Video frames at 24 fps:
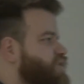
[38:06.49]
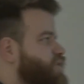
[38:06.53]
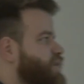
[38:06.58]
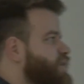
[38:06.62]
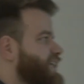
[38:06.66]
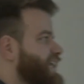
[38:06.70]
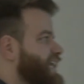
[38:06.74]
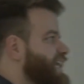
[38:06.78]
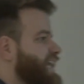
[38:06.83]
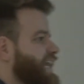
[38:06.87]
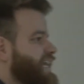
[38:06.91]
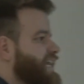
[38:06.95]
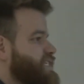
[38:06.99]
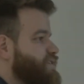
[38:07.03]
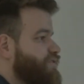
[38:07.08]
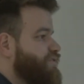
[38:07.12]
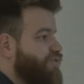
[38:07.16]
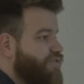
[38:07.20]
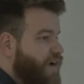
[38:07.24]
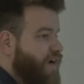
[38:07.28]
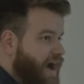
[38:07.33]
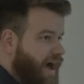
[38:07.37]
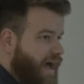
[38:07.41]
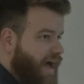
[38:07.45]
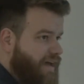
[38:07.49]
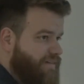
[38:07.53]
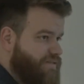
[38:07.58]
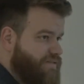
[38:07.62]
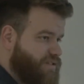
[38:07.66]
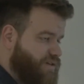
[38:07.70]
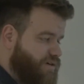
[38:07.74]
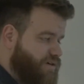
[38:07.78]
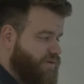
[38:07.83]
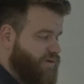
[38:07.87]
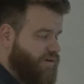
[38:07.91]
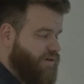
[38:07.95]
an ES5,
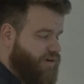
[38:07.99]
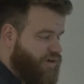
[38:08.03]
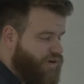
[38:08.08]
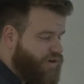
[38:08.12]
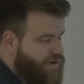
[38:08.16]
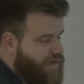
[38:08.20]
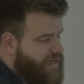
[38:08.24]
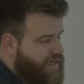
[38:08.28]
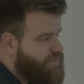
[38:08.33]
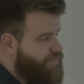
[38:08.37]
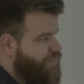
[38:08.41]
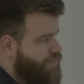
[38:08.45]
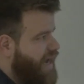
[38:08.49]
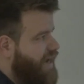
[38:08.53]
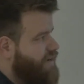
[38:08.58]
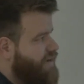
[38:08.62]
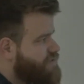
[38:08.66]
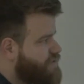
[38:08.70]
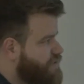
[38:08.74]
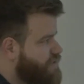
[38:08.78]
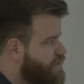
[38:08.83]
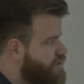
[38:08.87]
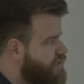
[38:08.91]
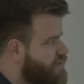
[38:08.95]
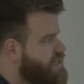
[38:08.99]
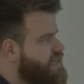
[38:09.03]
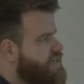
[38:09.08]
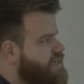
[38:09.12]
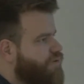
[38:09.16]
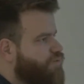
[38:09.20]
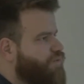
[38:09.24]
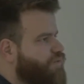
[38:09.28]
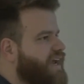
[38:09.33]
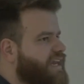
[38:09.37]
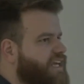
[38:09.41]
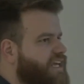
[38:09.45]
so current
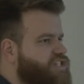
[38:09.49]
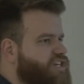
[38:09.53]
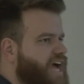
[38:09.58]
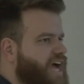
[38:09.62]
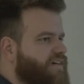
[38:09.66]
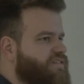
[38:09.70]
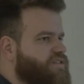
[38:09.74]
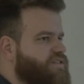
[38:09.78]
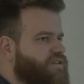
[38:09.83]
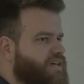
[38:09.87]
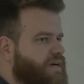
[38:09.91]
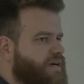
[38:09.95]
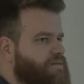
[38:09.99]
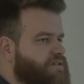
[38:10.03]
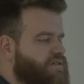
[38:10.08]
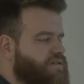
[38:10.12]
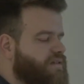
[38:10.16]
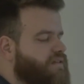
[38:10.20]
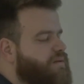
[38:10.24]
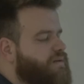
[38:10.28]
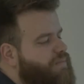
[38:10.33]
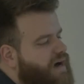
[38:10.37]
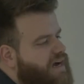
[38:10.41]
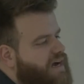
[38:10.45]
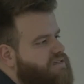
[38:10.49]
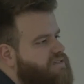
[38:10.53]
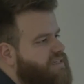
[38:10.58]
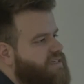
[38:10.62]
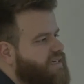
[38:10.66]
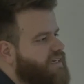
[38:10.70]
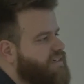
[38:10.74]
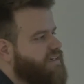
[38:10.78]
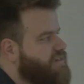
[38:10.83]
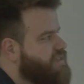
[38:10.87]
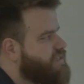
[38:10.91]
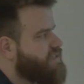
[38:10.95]
browser-ready JavaScript, so that the browser can
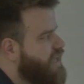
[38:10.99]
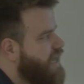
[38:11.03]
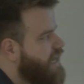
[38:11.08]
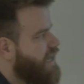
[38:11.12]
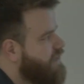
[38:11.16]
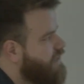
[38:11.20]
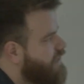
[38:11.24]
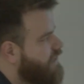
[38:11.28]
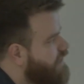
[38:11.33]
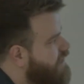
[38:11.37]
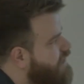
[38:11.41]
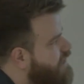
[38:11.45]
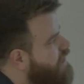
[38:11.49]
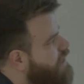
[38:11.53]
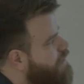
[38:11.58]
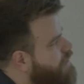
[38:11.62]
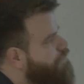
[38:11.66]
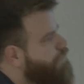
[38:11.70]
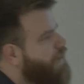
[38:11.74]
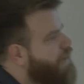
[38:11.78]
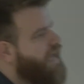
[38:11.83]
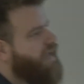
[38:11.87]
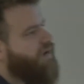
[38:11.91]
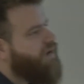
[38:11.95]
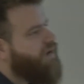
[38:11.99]
understand it. But